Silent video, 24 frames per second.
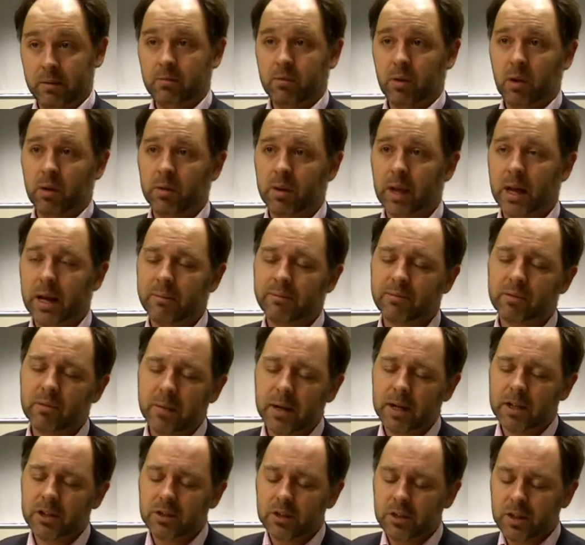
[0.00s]
on that
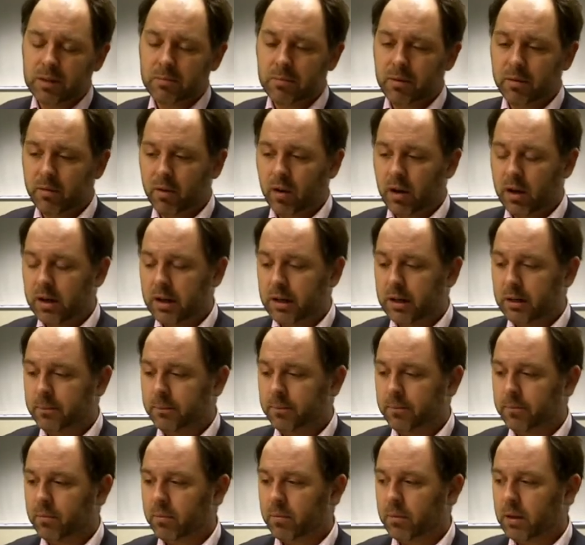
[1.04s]
information that they're providing.
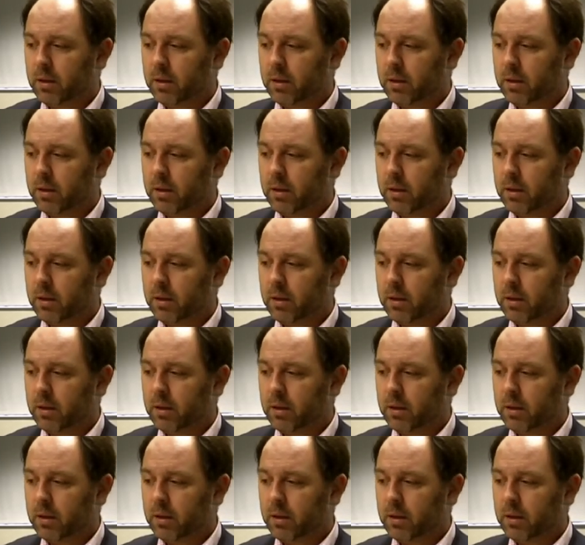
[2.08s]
